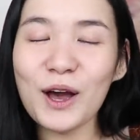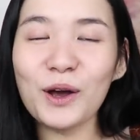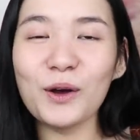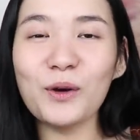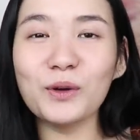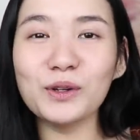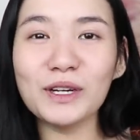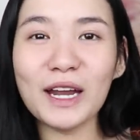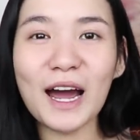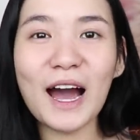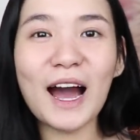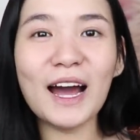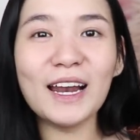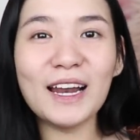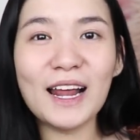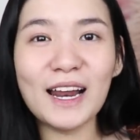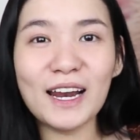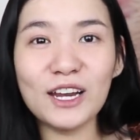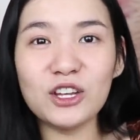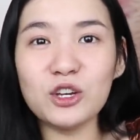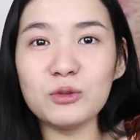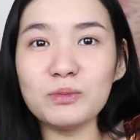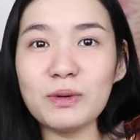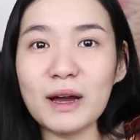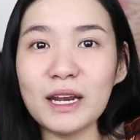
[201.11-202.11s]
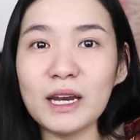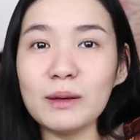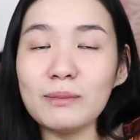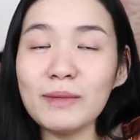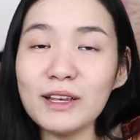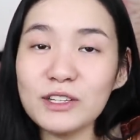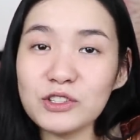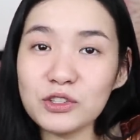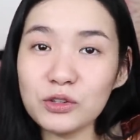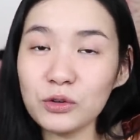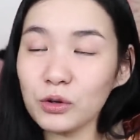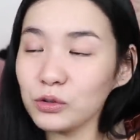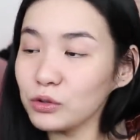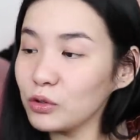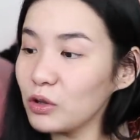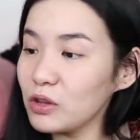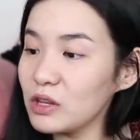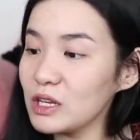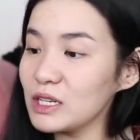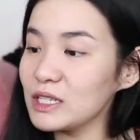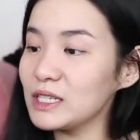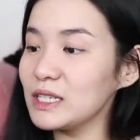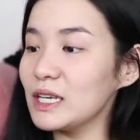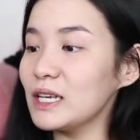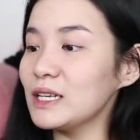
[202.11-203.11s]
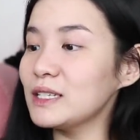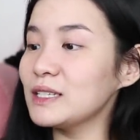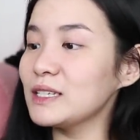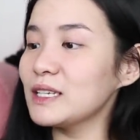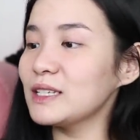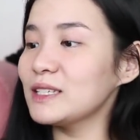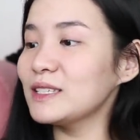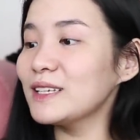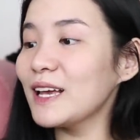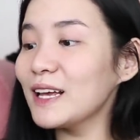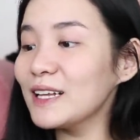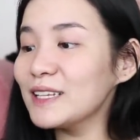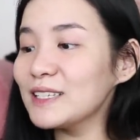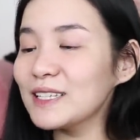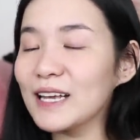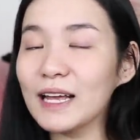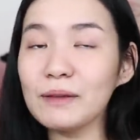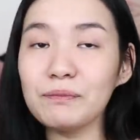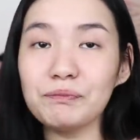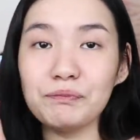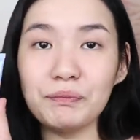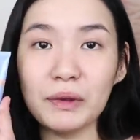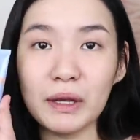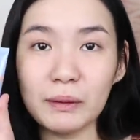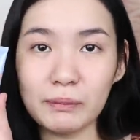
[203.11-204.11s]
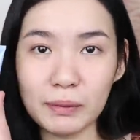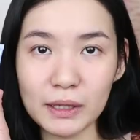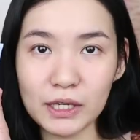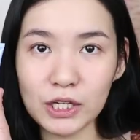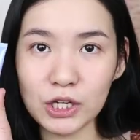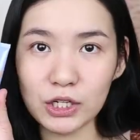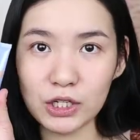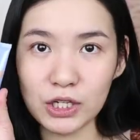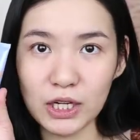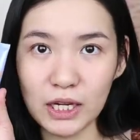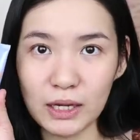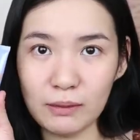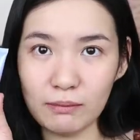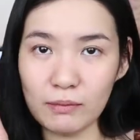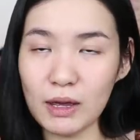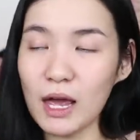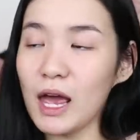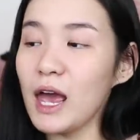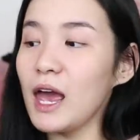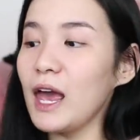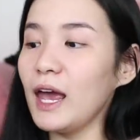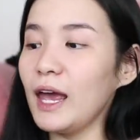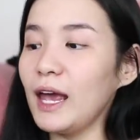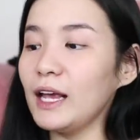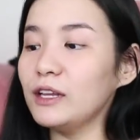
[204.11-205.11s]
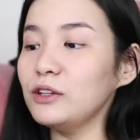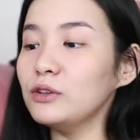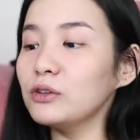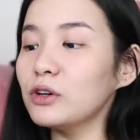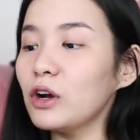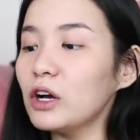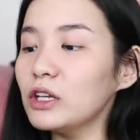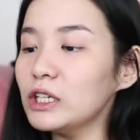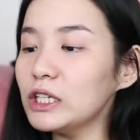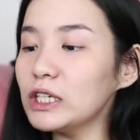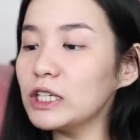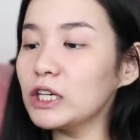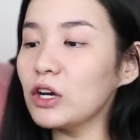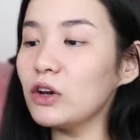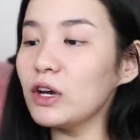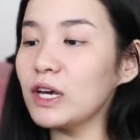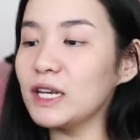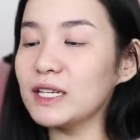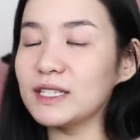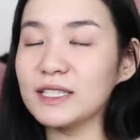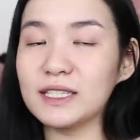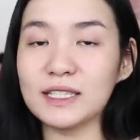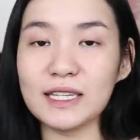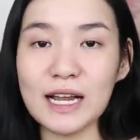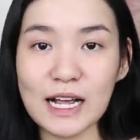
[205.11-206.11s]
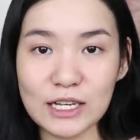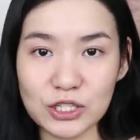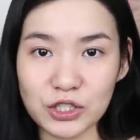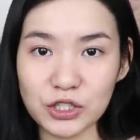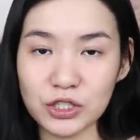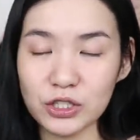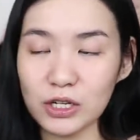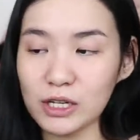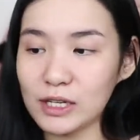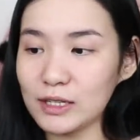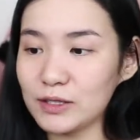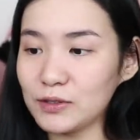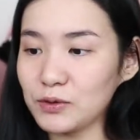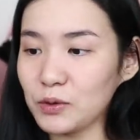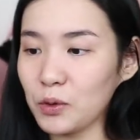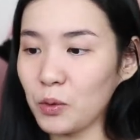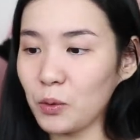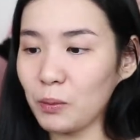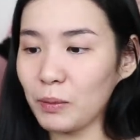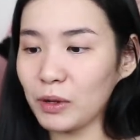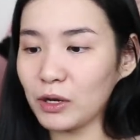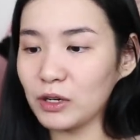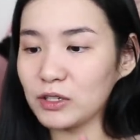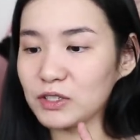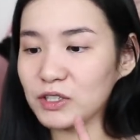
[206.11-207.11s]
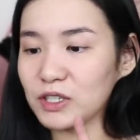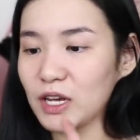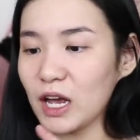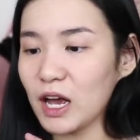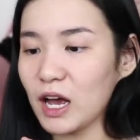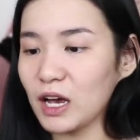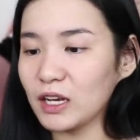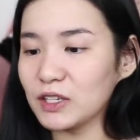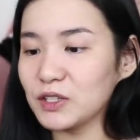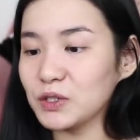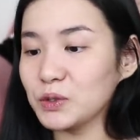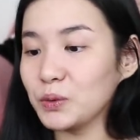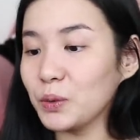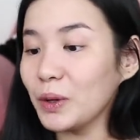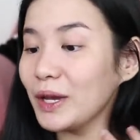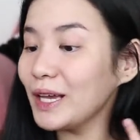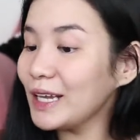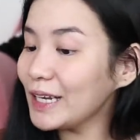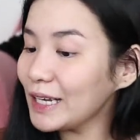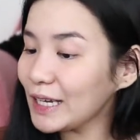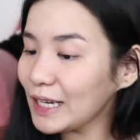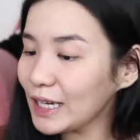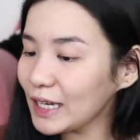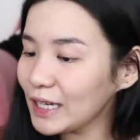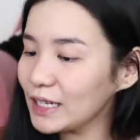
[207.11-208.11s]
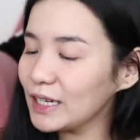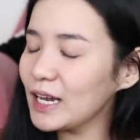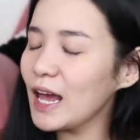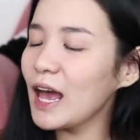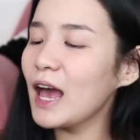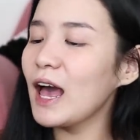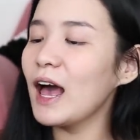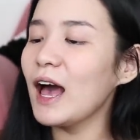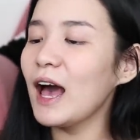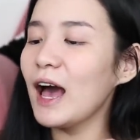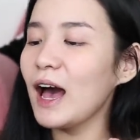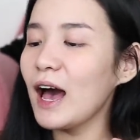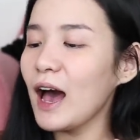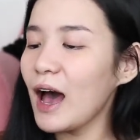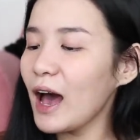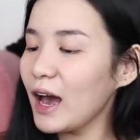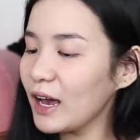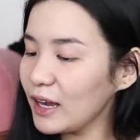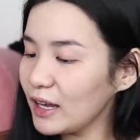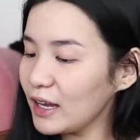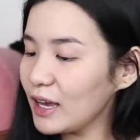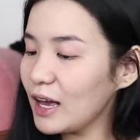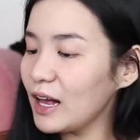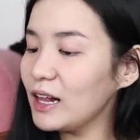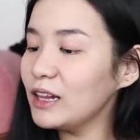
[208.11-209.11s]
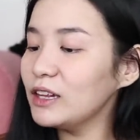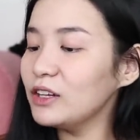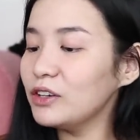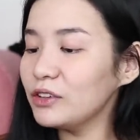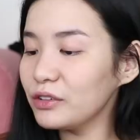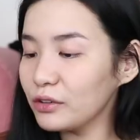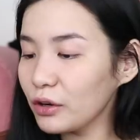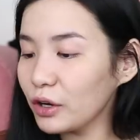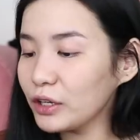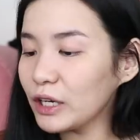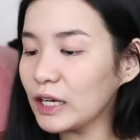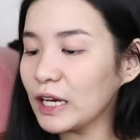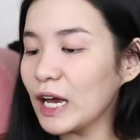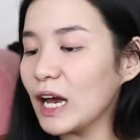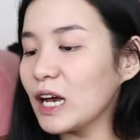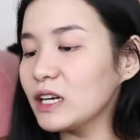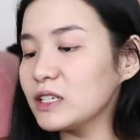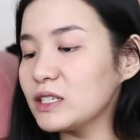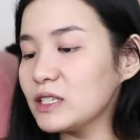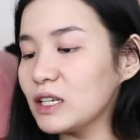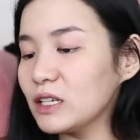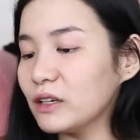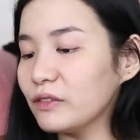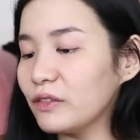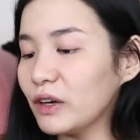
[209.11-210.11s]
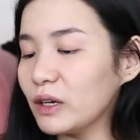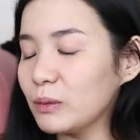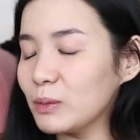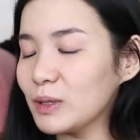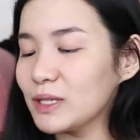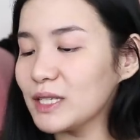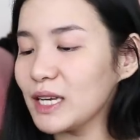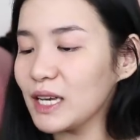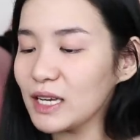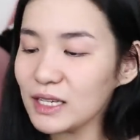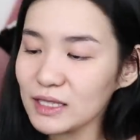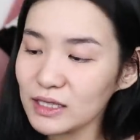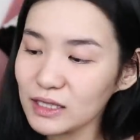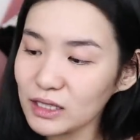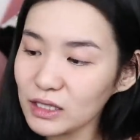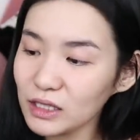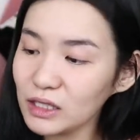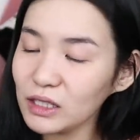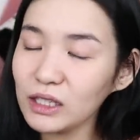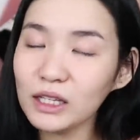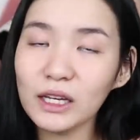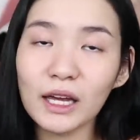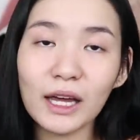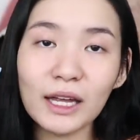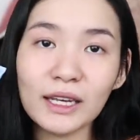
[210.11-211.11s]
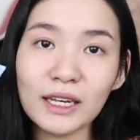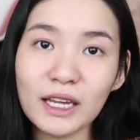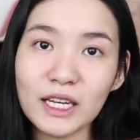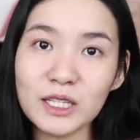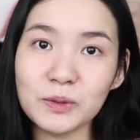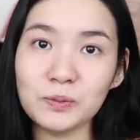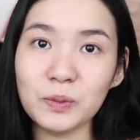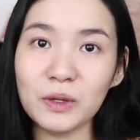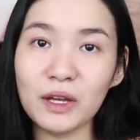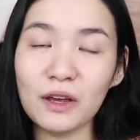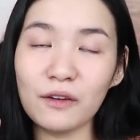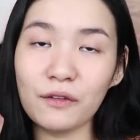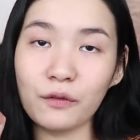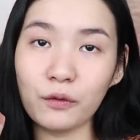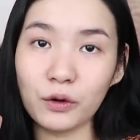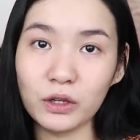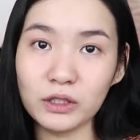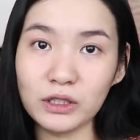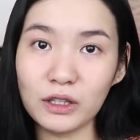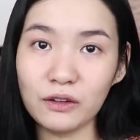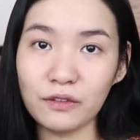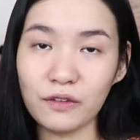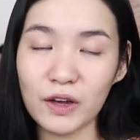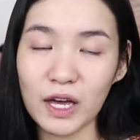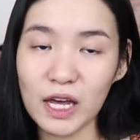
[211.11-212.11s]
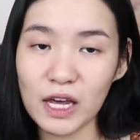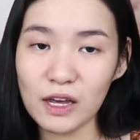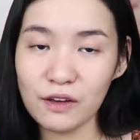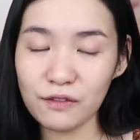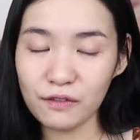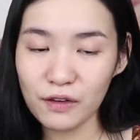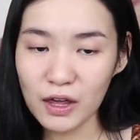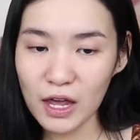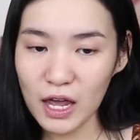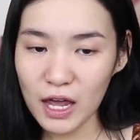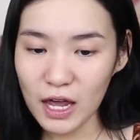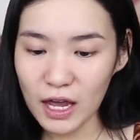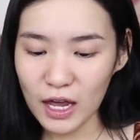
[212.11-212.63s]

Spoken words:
Kung naaalala nyo pa, na-mention ko to. This is Sansan BB cream. And yung color ko is natural. So, meron siyang squalene, hyaluronic acid, vitamins A, C, E, and SPF 45.